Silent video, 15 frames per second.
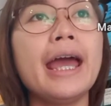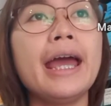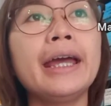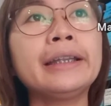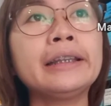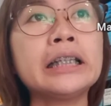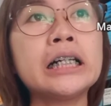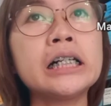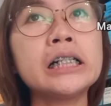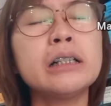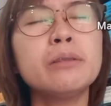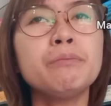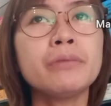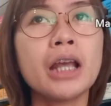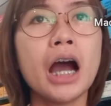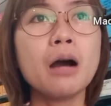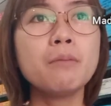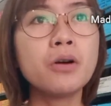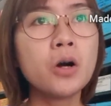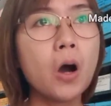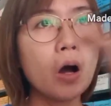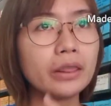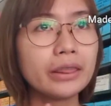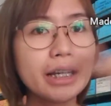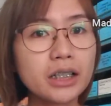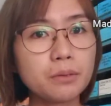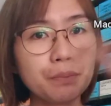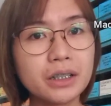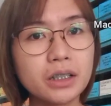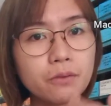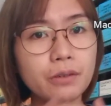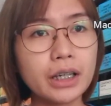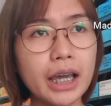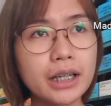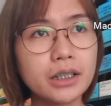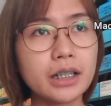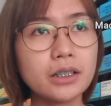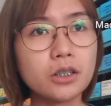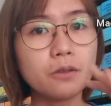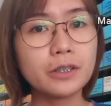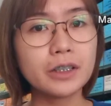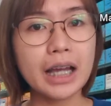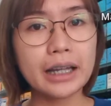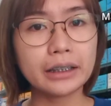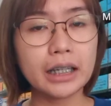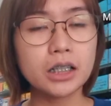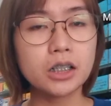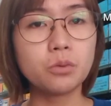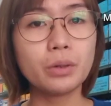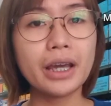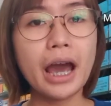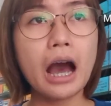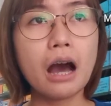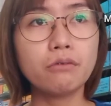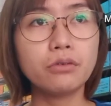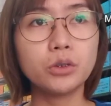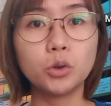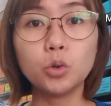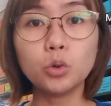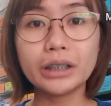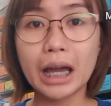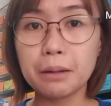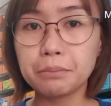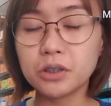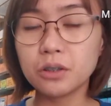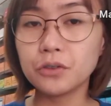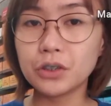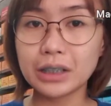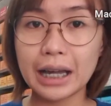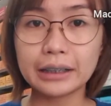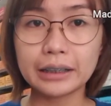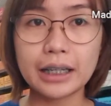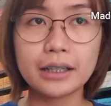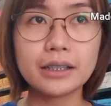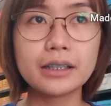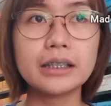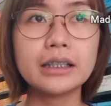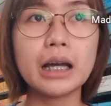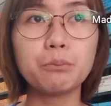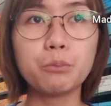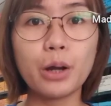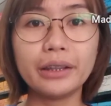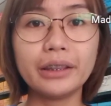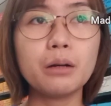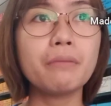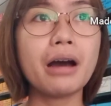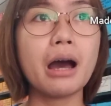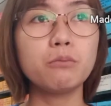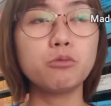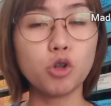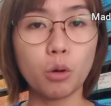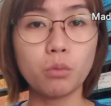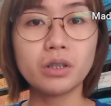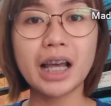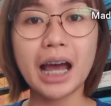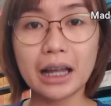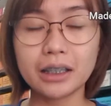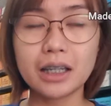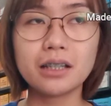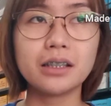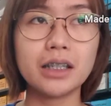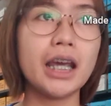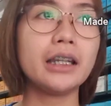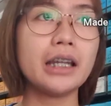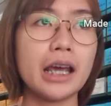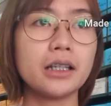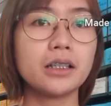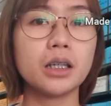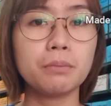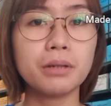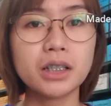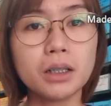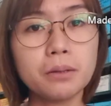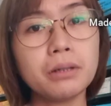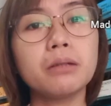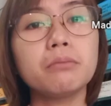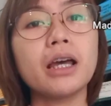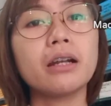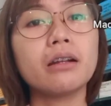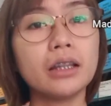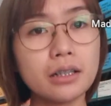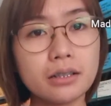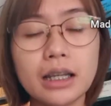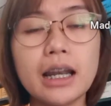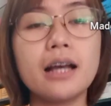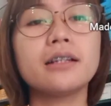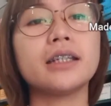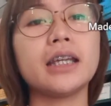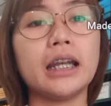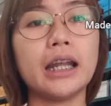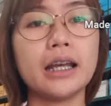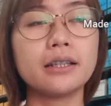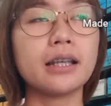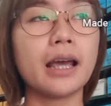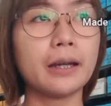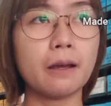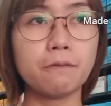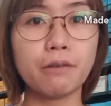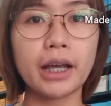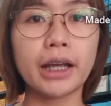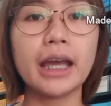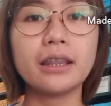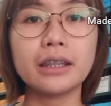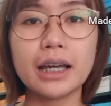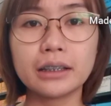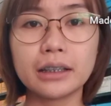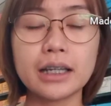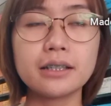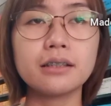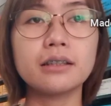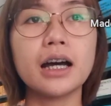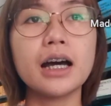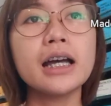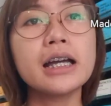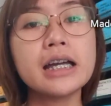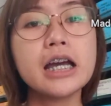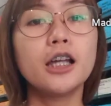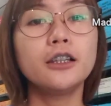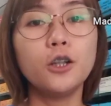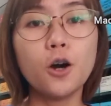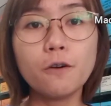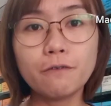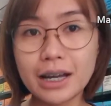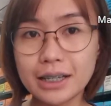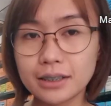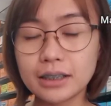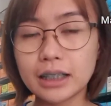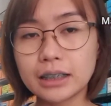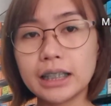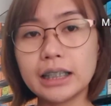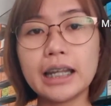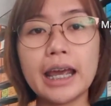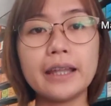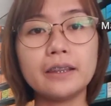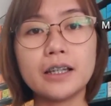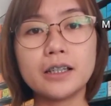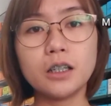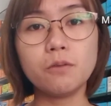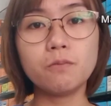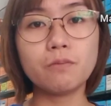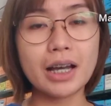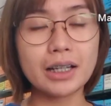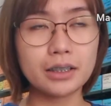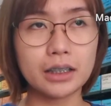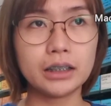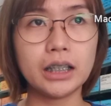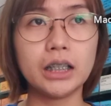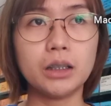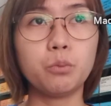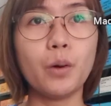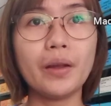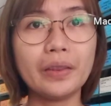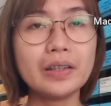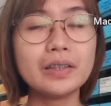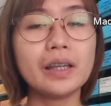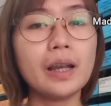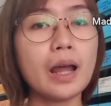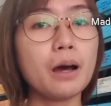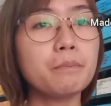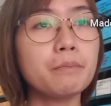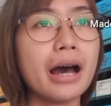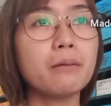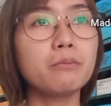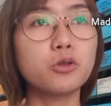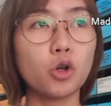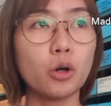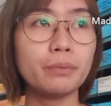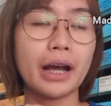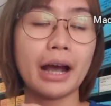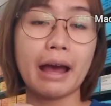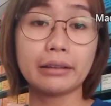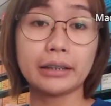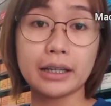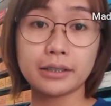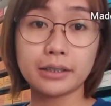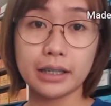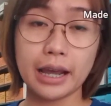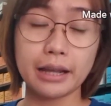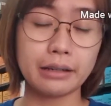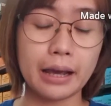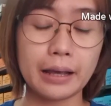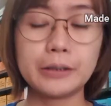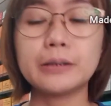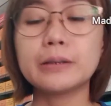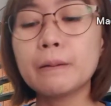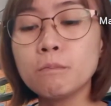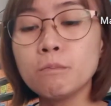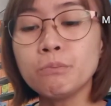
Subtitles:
And among all the specific agents of statins, we have two types of statins na pwedeng ma-absorb sa ating CNS. Ibig sabihin, meron din silang CNS side effect, and that is the lovastatin and the simvastatin. Pwede silang ma-absorb ng ating CNS.